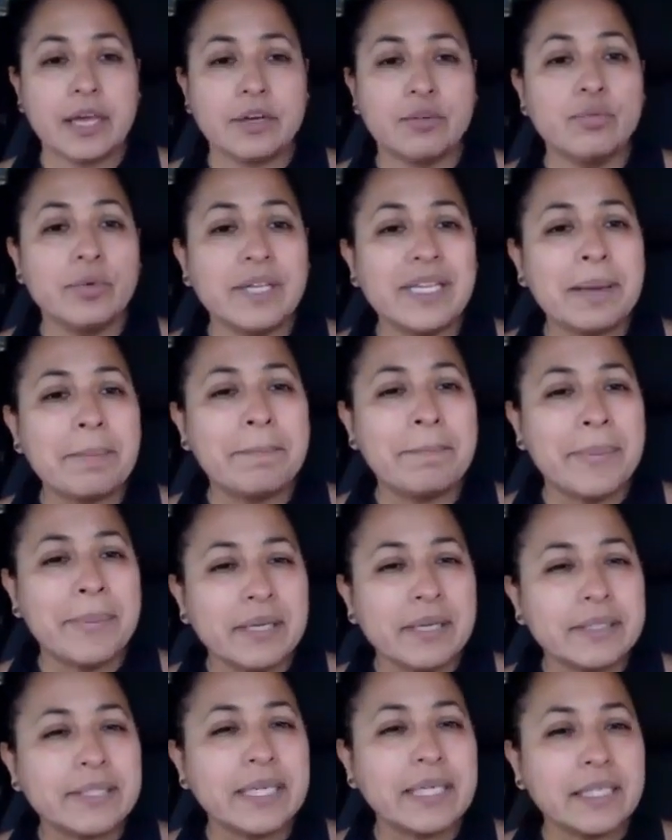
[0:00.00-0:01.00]
and
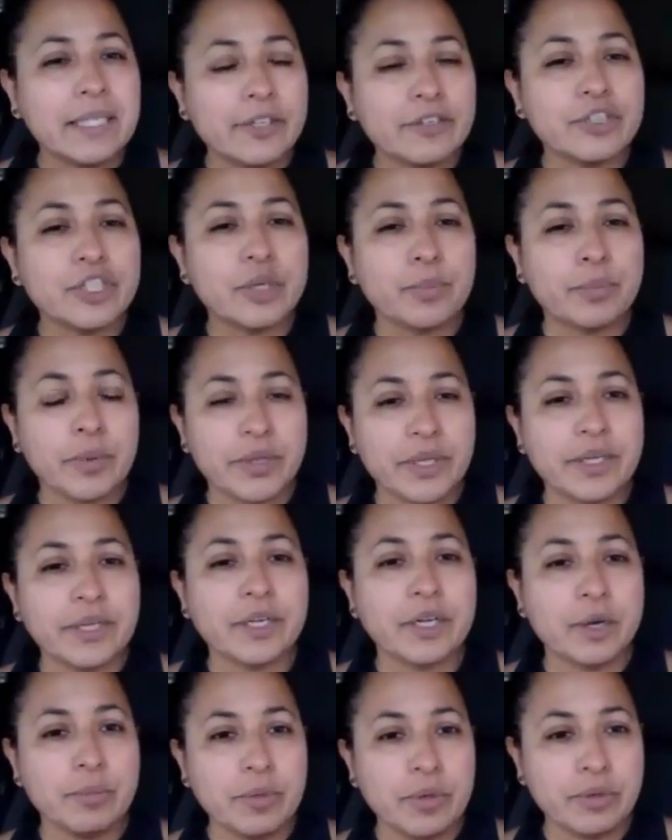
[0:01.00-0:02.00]
really building leadership
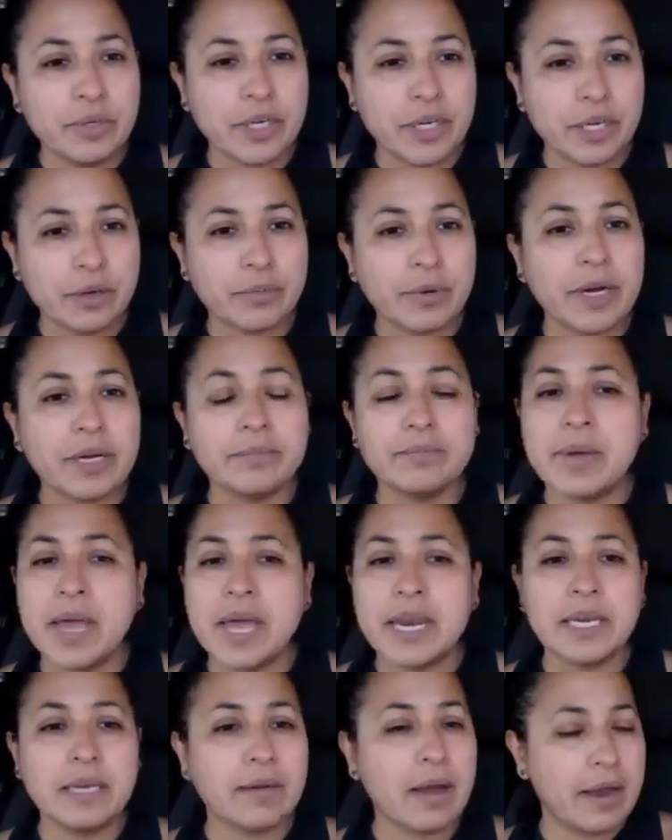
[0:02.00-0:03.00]
within the community, right?
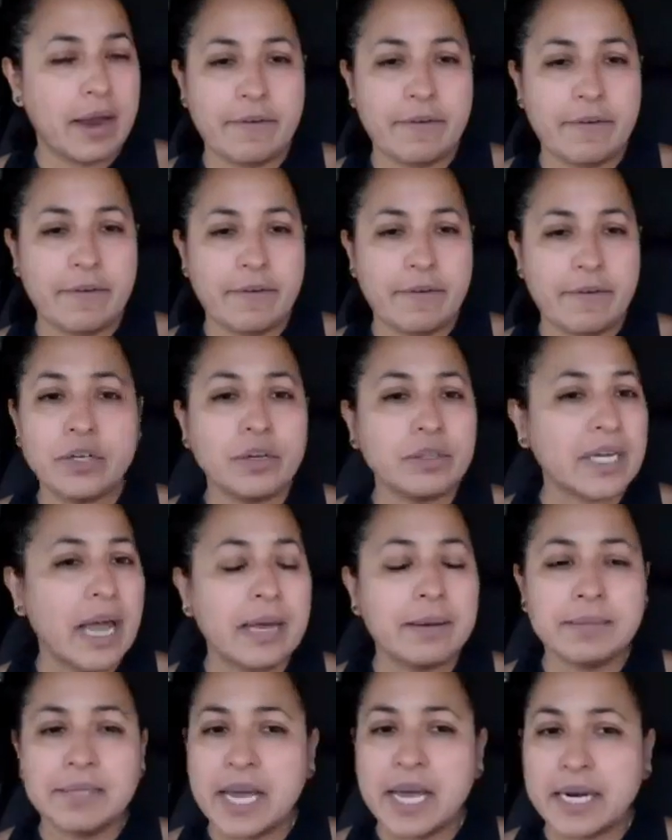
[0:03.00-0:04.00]
Everyone knows
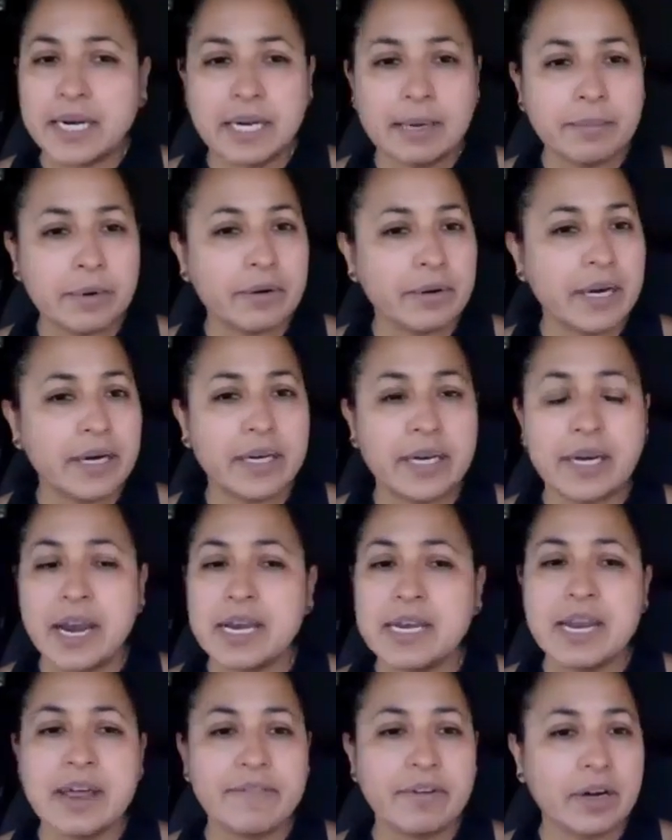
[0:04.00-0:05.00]
I am not an immigrant and
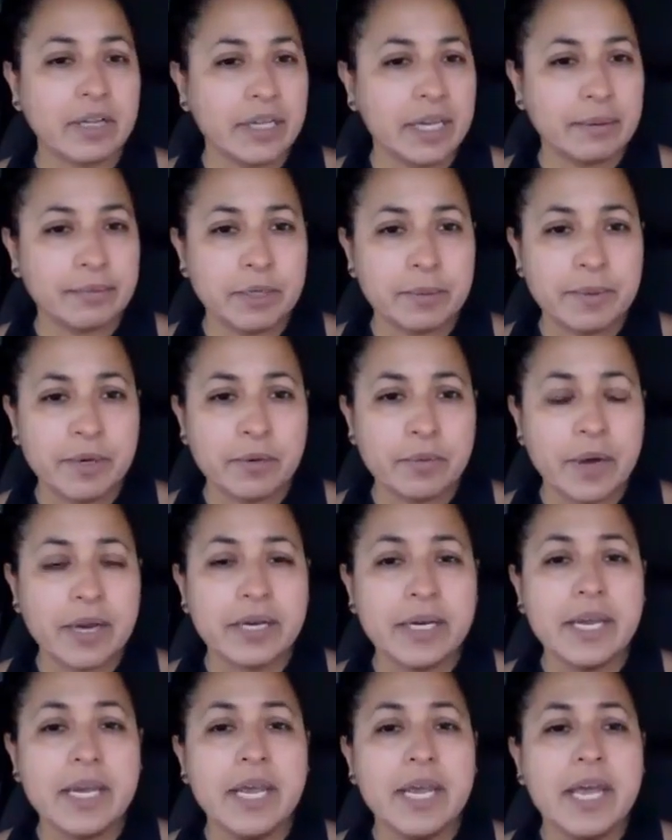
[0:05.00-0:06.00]
I never claim to be
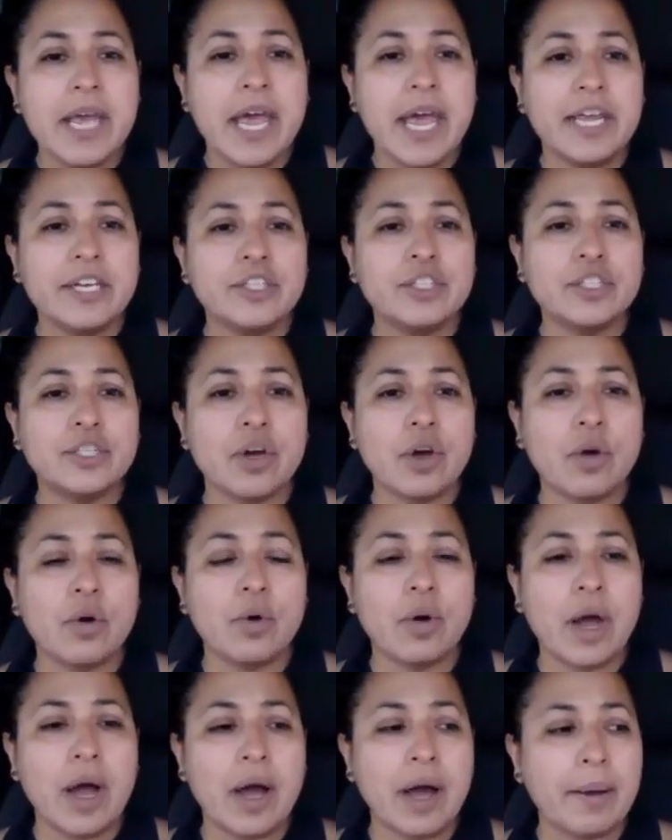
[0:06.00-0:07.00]
one. And
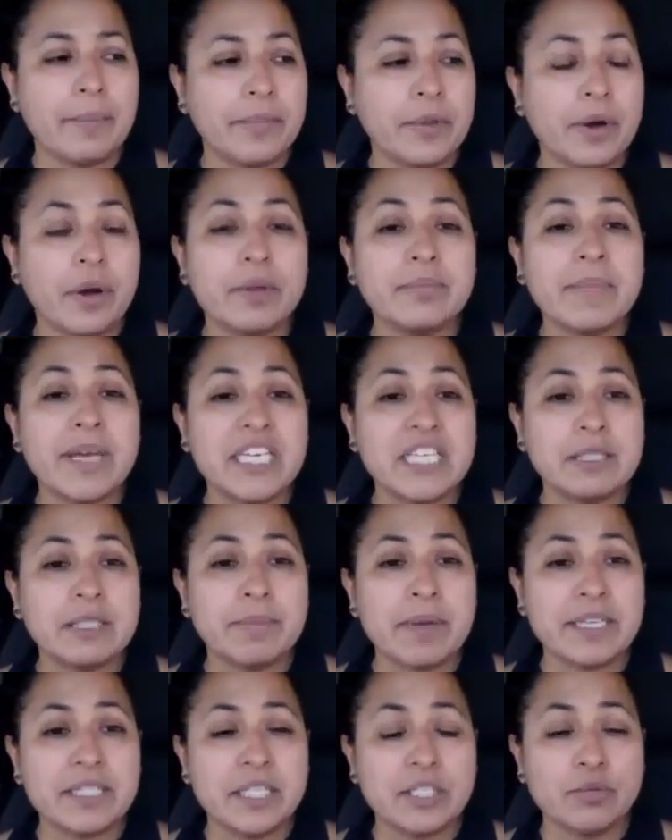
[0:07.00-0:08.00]
so there are many
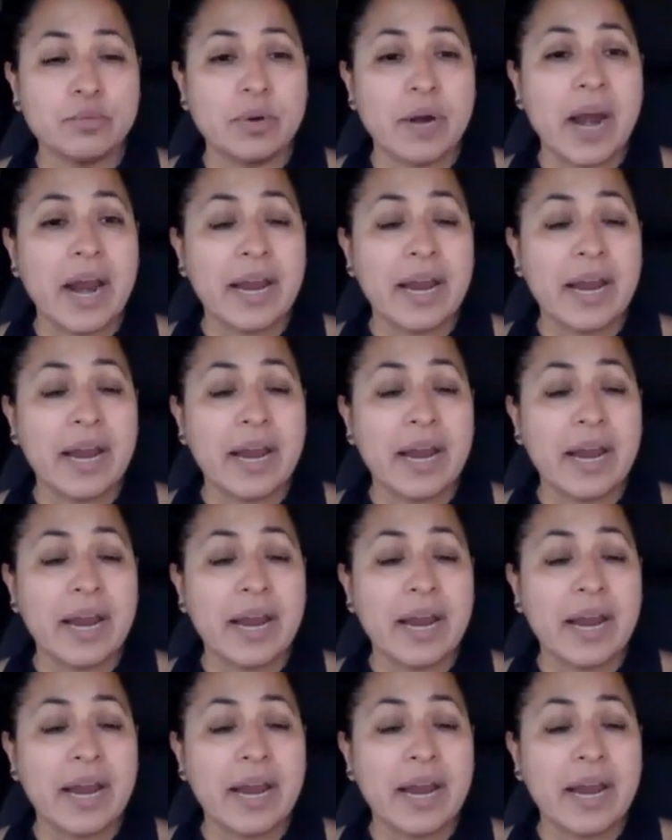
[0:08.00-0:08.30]
spaces where